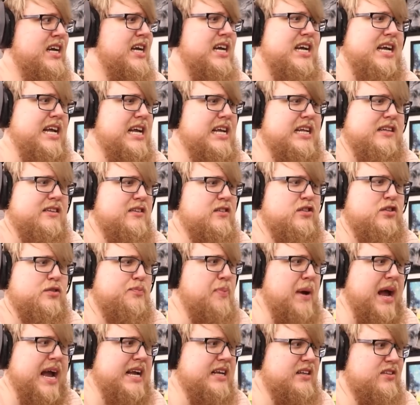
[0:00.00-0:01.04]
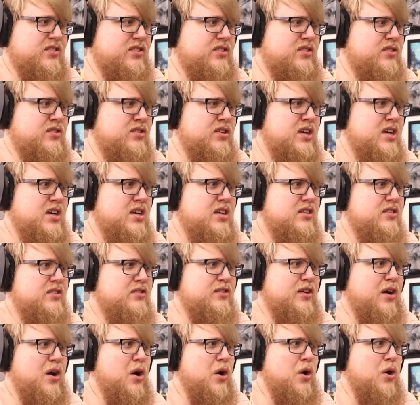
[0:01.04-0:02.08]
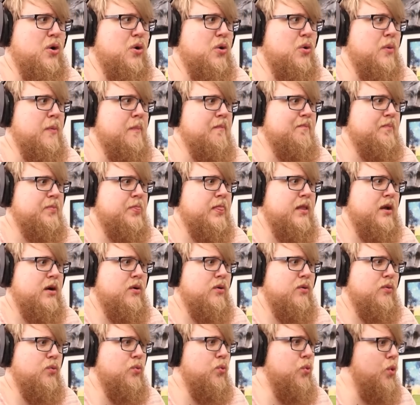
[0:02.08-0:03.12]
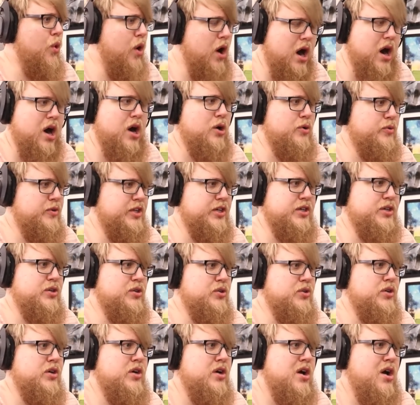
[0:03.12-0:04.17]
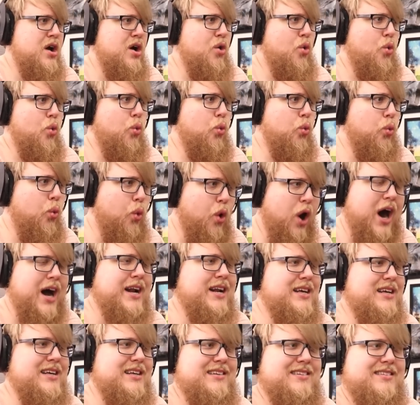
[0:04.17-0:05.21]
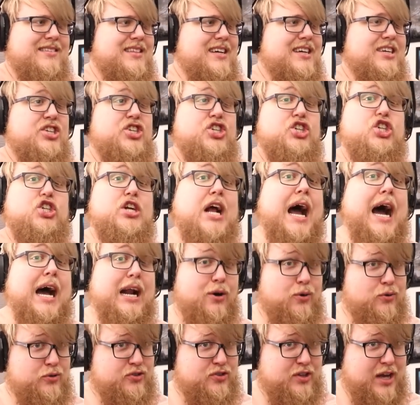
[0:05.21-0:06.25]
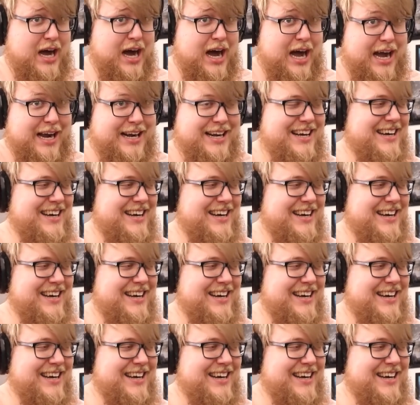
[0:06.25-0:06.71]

in space. So, whoa, dude. What is the shadow side?